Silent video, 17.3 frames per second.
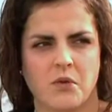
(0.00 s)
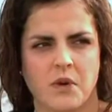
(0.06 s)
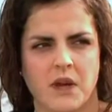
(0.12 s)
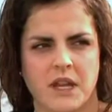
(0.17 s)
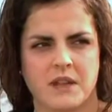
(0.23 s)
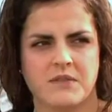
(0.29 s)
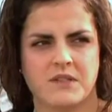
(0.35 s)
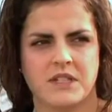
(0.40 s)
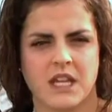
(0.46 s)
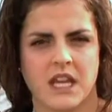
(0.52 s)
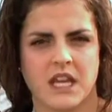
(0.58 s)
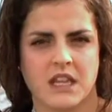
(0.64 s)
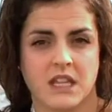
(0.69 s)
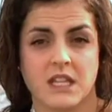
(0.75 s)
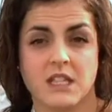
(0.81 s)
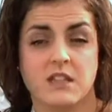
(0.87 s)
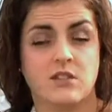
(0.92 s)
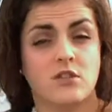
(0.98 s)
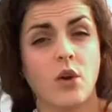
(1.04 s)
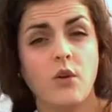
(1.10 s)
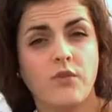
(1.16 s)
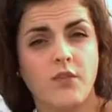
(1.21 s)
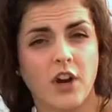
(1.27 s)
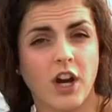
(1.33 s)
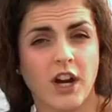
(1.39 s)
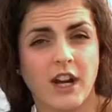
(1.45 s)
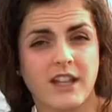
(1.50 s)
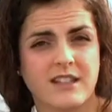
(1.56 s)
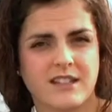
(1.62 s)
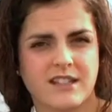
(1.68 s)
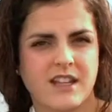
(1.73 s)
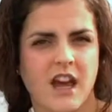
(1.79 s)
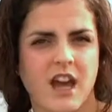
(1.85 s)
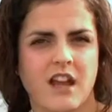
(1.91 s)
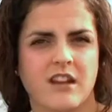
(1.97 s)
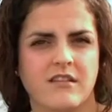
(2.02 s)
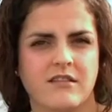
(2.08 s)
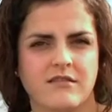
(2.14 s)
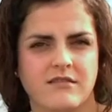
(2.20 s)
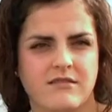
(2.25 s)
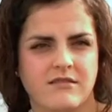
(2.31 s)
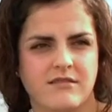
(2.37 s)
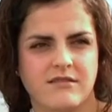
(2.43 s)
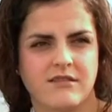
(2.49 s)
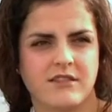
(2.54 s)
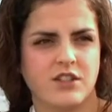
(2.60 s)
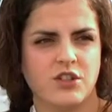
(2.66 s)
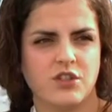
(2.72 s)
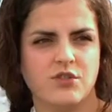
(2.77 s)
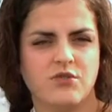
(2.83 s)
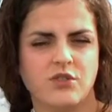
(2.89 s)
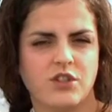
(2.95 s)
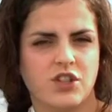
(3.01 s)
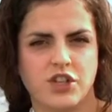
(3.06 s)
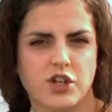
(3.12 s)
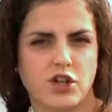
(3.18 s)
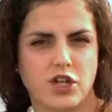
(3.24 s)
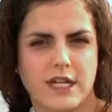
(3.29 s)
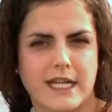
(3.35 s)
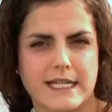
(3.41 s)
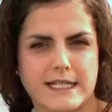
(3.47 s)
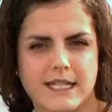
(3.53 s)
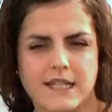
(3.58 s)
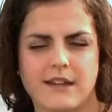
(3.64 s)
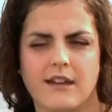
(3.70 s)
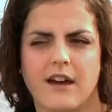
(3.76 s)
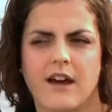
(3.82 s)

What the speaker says: way of saying this is over, it's done, you cured it.